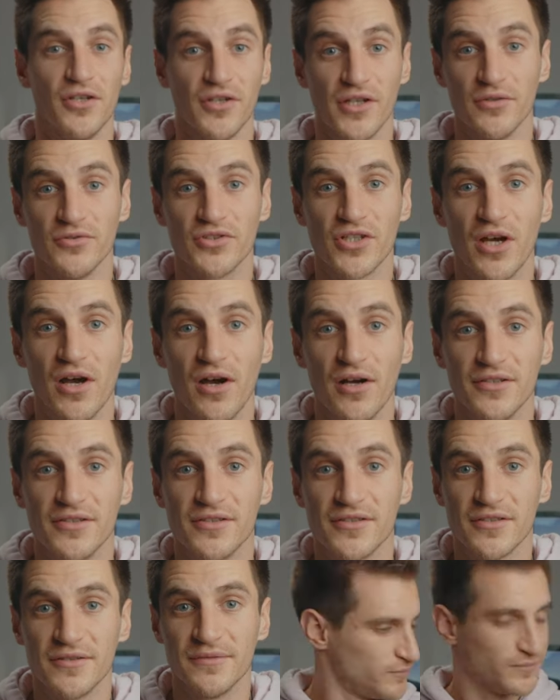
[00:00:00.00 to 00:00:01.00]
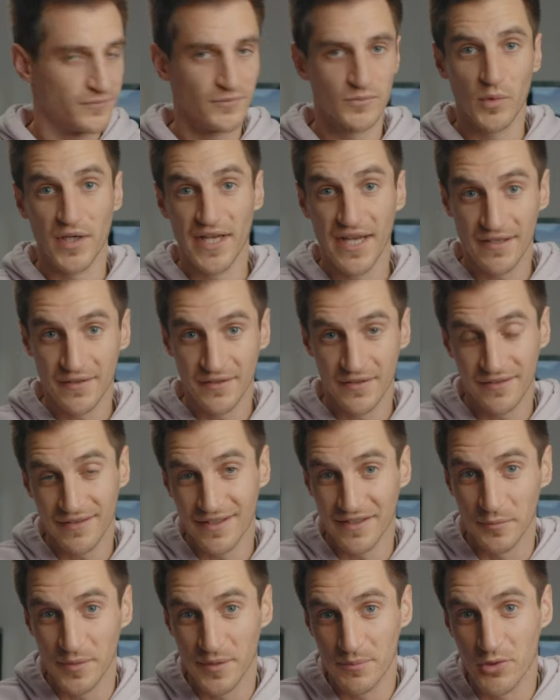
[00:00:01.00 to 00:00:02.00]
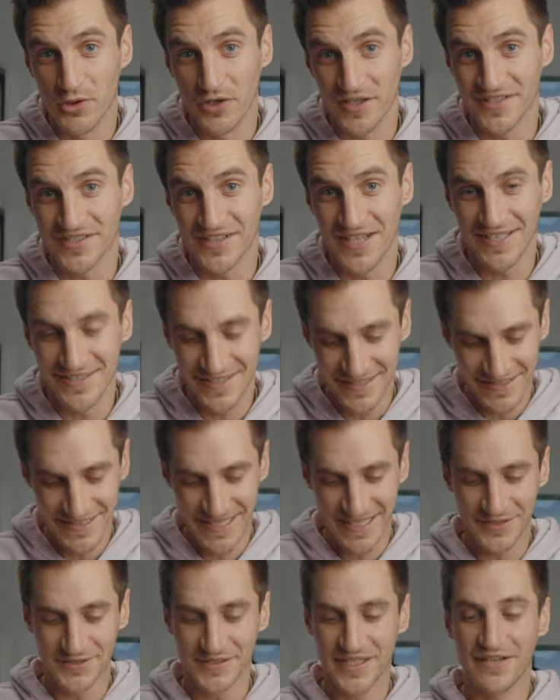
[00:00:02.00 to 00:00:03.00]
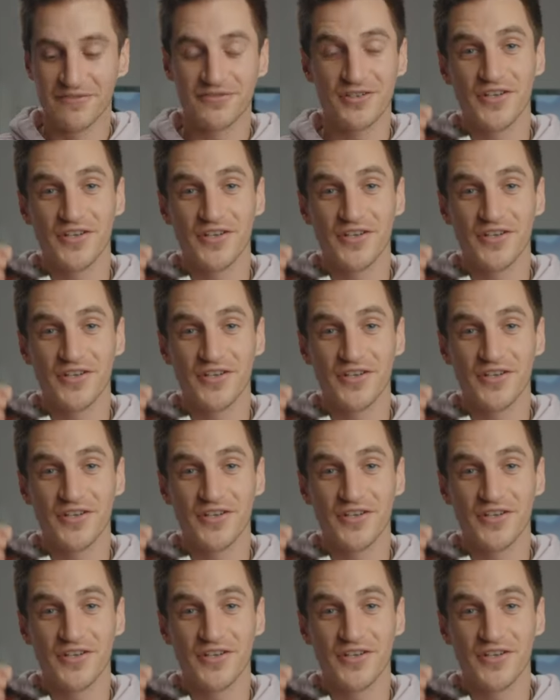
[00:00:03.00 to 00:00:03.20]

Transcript: on those cards. We're getting a little bit more excited now. I've